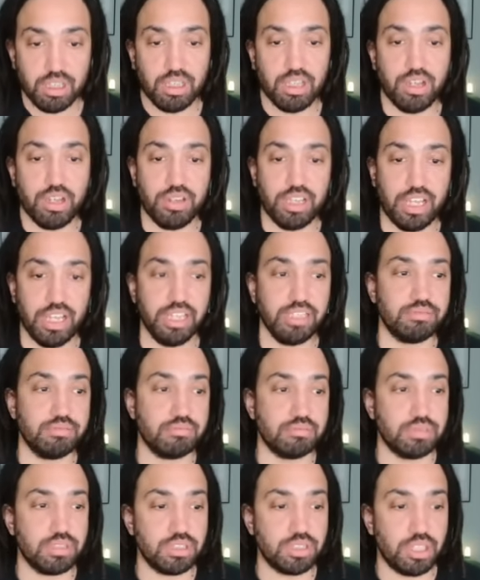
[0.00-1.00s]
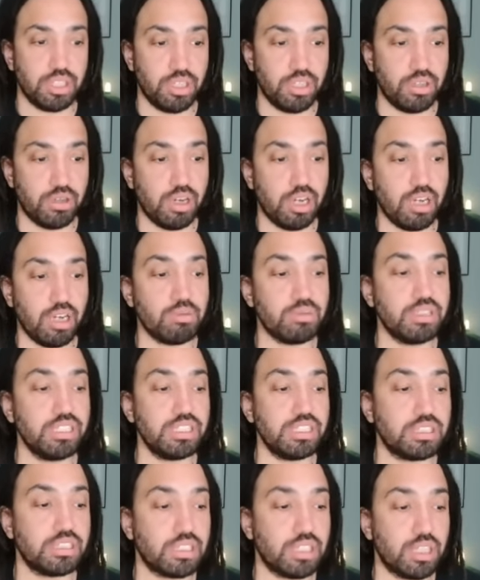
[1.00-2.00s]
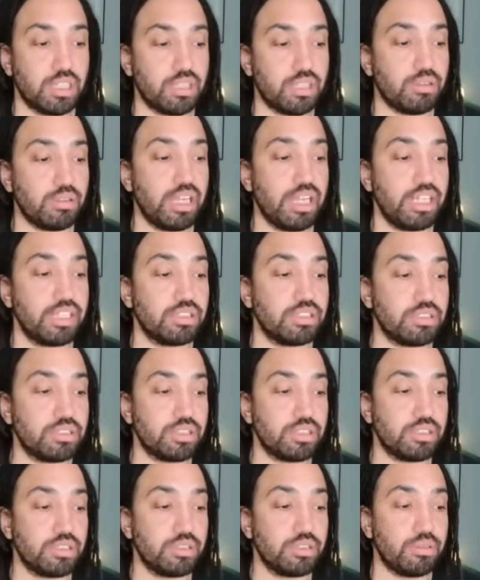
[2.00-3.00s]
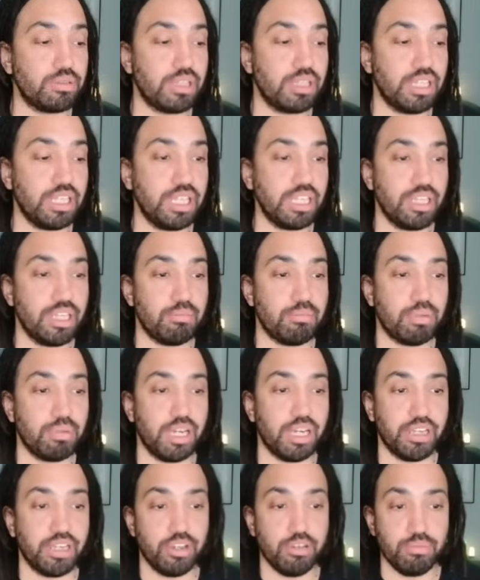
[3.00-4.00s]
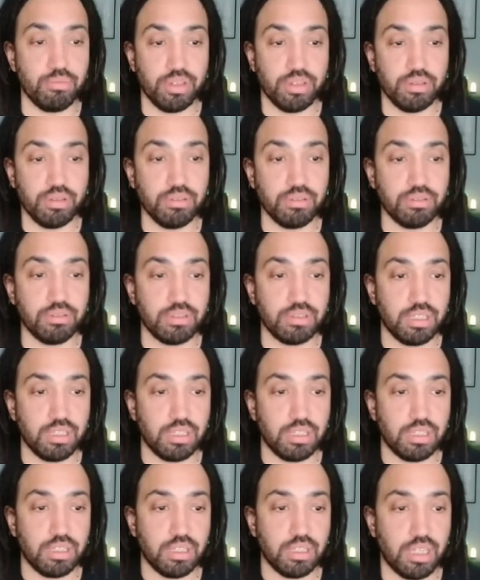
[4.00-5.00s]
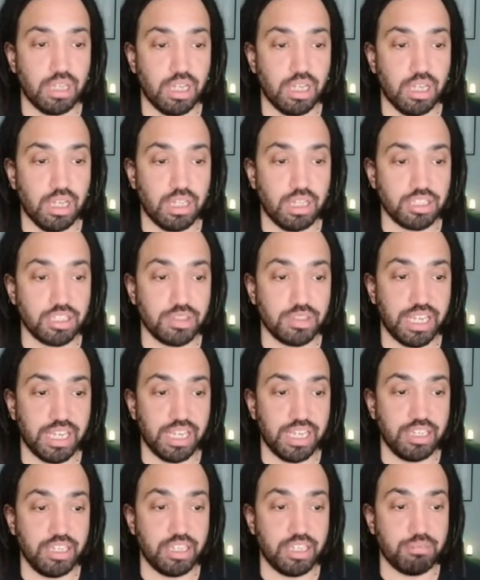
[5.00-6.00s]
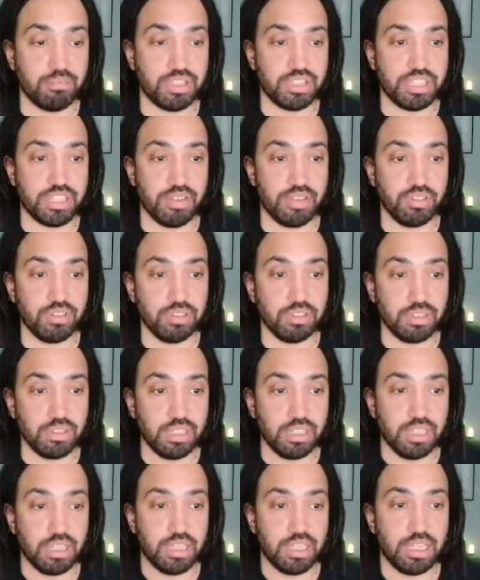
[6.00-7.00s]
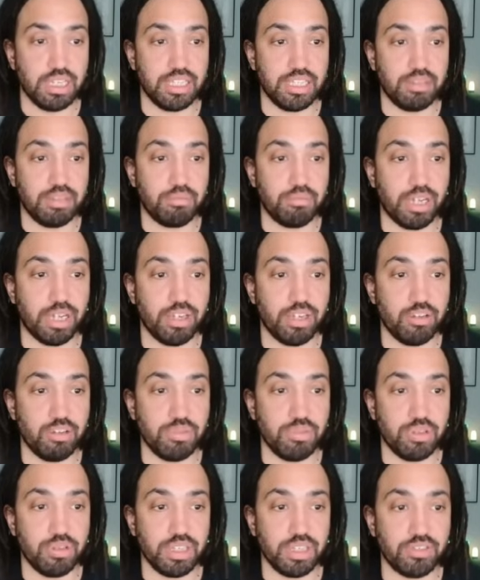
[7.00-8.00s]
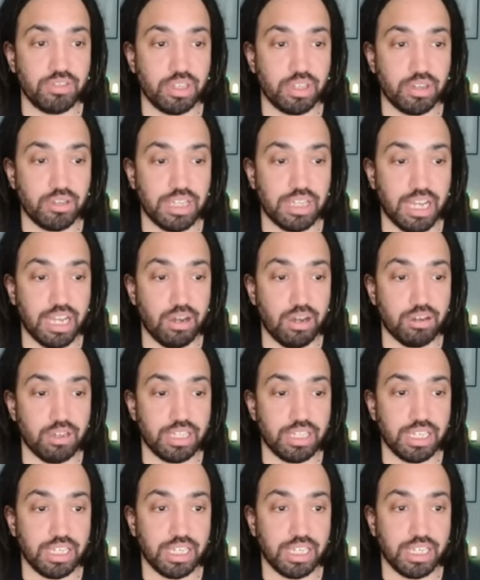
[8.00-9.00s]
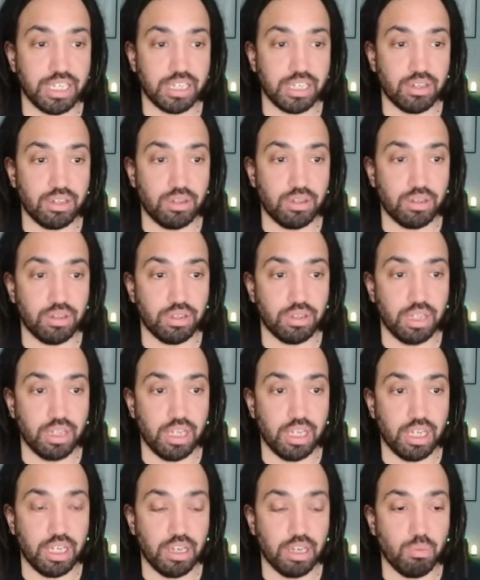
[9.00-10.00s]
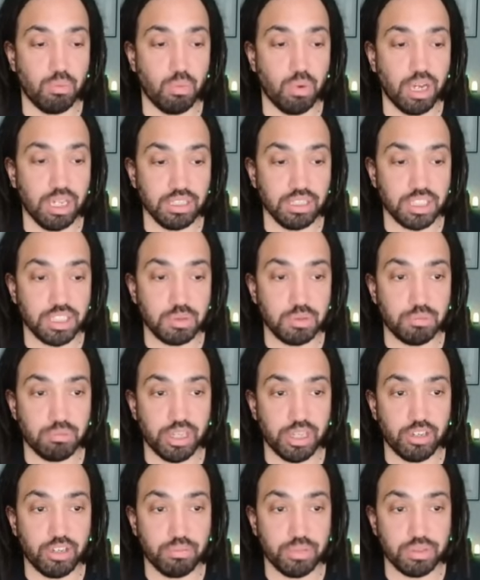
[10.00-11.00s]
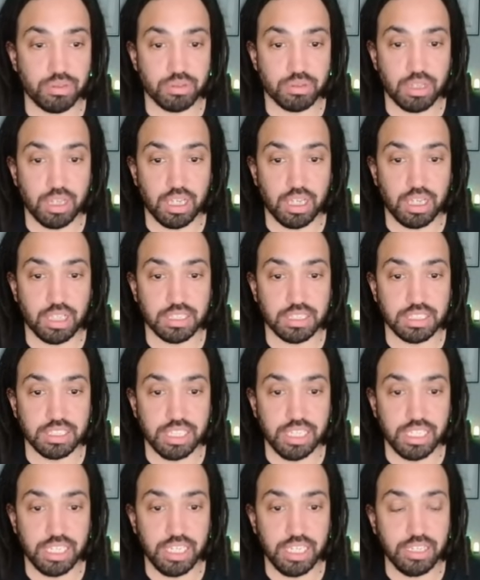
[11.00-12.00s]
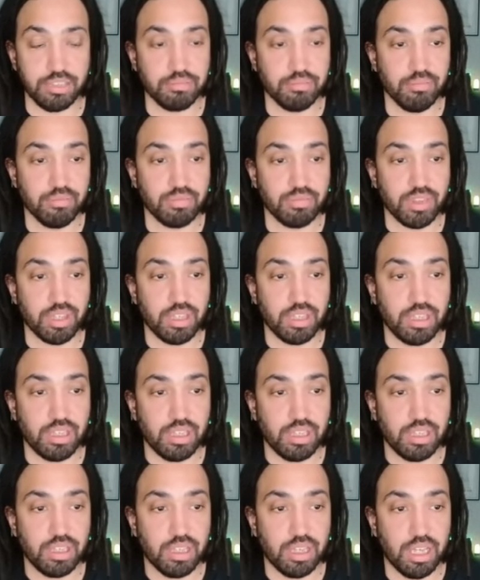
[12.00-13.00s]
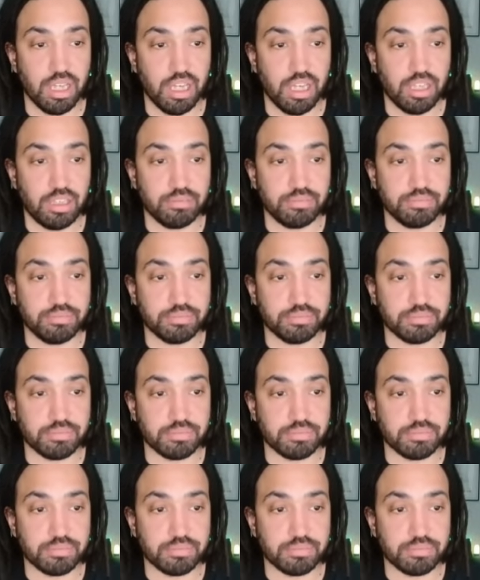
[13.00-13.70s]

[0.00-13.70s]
Okay, so I will need to go into the binomial. So again, number seven, and then binomial, you have to go down and then click on one because you want binomial CD. Well,